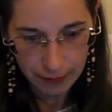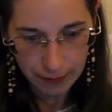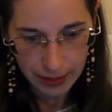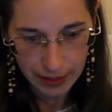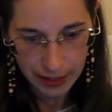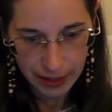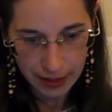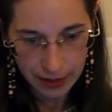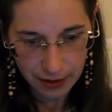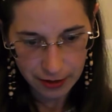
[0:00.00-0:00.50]

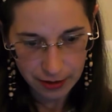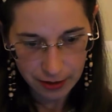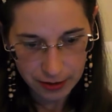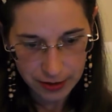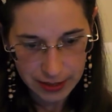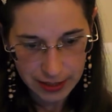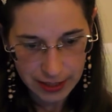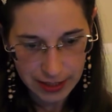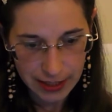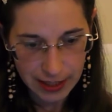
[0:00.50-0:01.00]
making
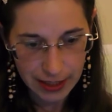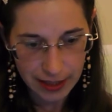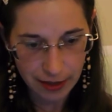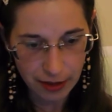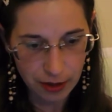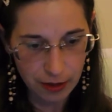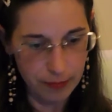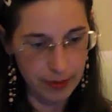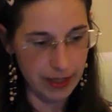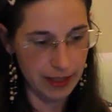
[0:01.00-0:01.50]
content and
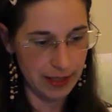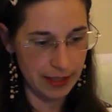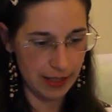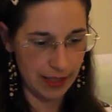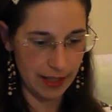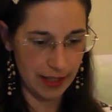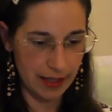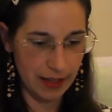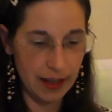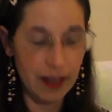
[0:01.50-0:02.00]

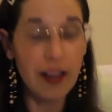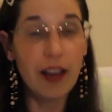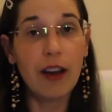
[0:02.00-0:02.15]
commenting?